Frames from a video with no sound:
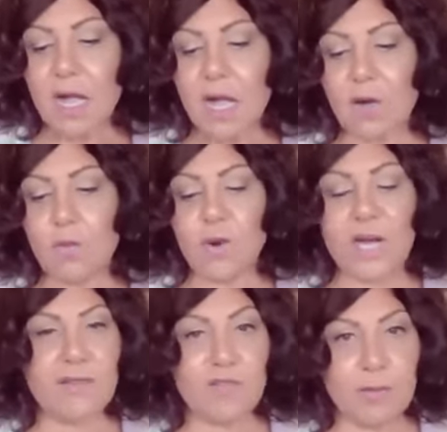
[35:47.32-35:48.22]

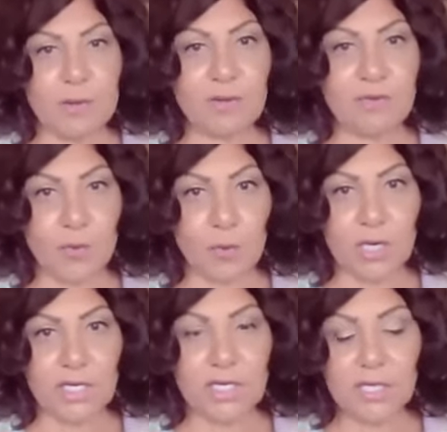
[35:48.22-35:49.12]
Where have you been
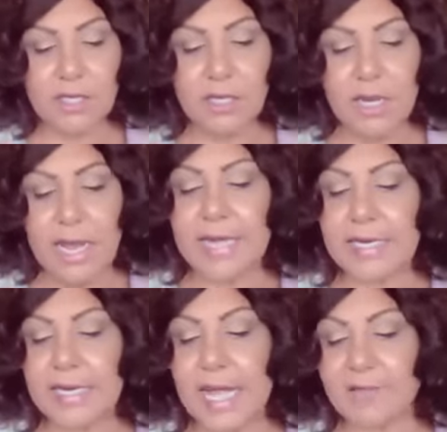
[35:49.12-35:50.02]
before?
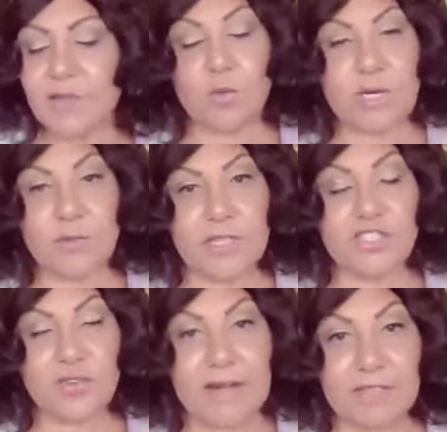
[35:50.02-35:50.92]
And have you worked with
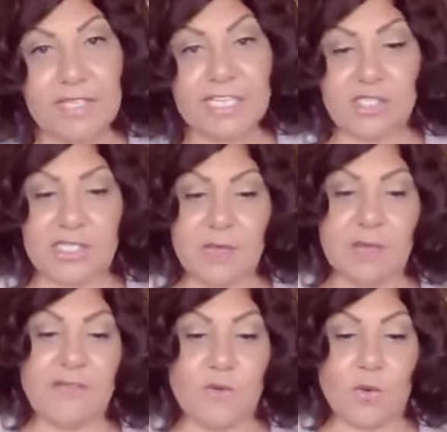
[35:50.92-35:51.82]
a travel agency
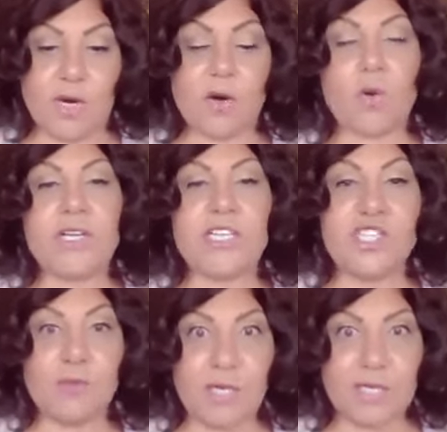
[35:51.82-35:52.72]
before, or
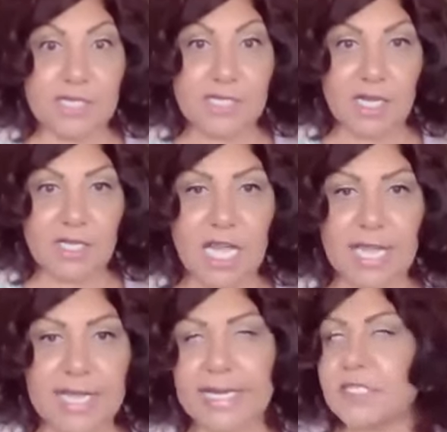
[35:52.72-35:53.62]
did you book this
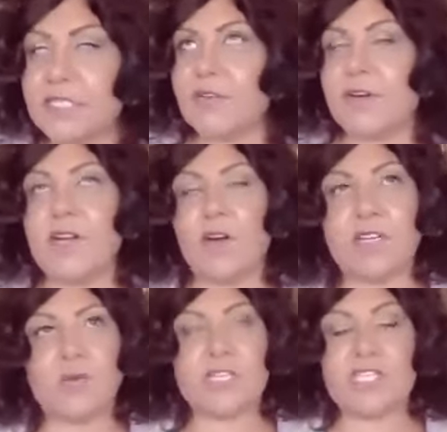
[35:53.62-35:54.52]
online? It's a very
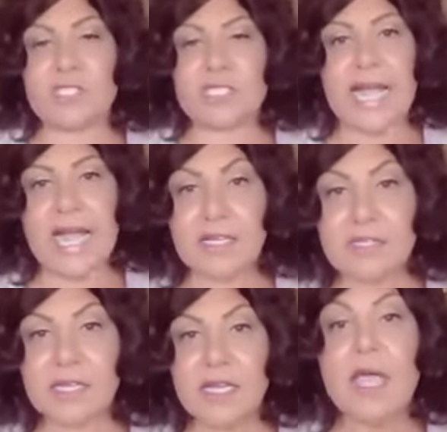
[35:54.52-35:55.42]
hard question to
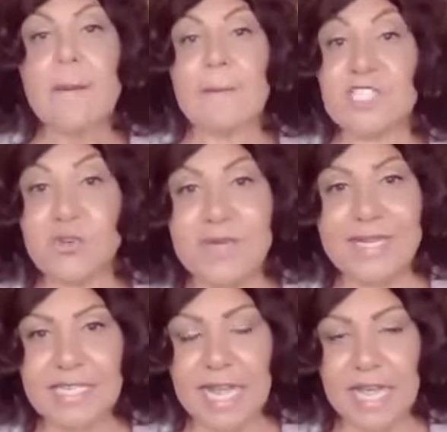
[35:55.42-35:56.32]
ask, but you
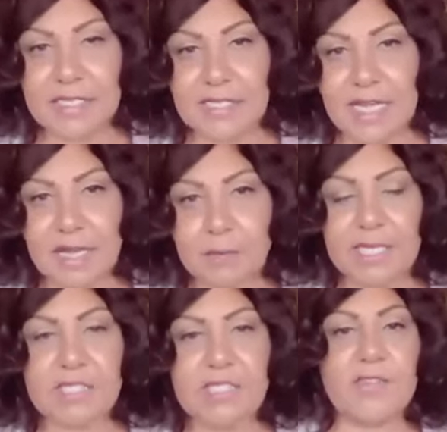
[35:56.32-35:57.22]
need to ask that,
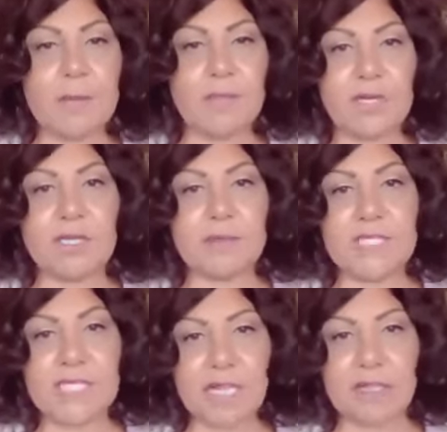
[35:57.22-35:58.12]
because if they book
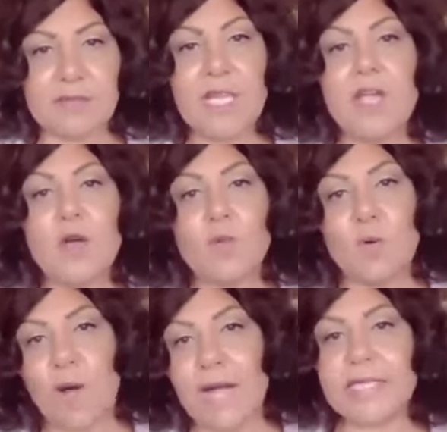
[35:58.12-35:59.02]
themselves,
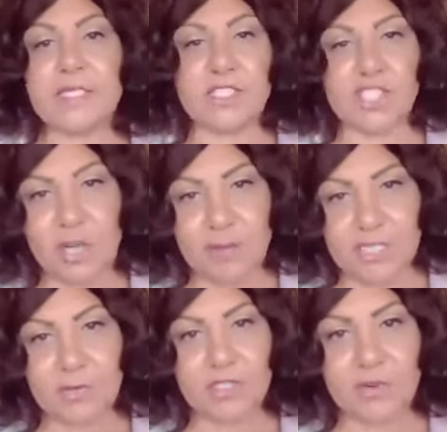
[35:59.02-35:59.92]
well, why is it that you're
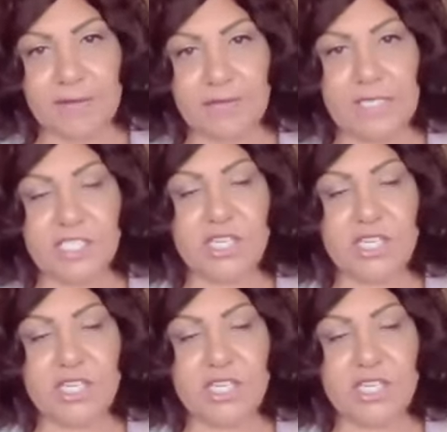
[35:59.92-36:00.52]
coming to a travel